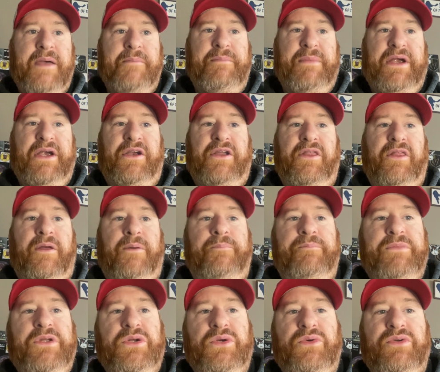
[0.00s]
Mario
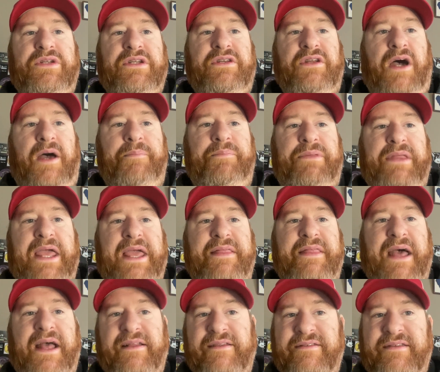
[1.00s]
Lemieux did not play
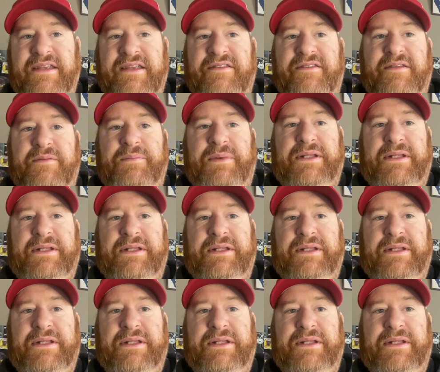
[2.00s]
that season,